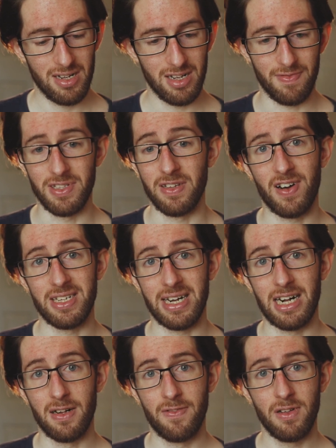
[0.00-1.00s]
If you did find it
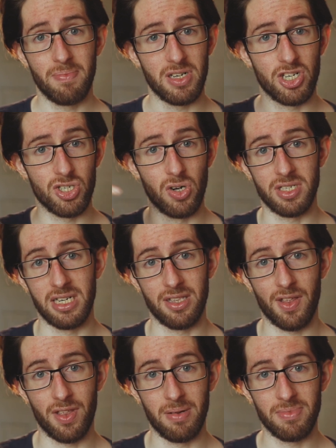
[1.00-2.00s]
helpful, be sure to hit
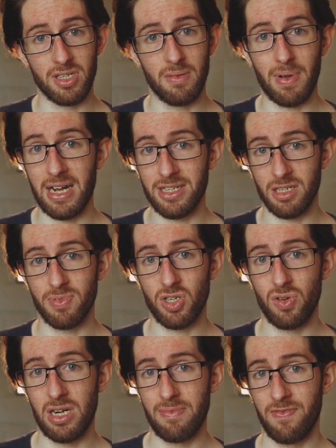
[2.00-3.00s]
the thumbs up and
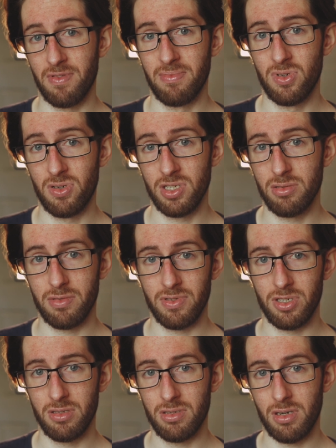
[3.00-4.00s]
subscribe for more
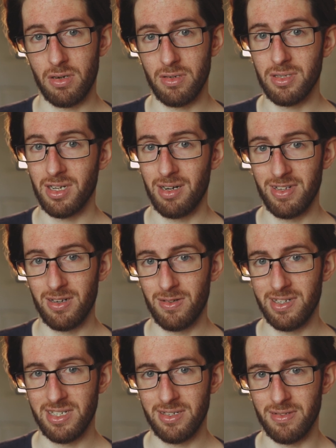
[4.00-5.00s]
useful tutorials coming your
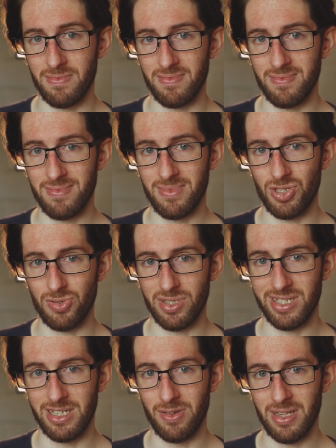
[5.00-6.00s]
way soon. I shall
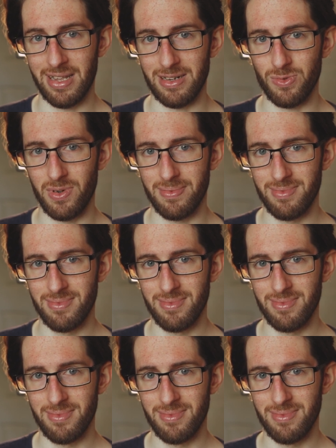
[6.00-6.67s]
see you on the next one.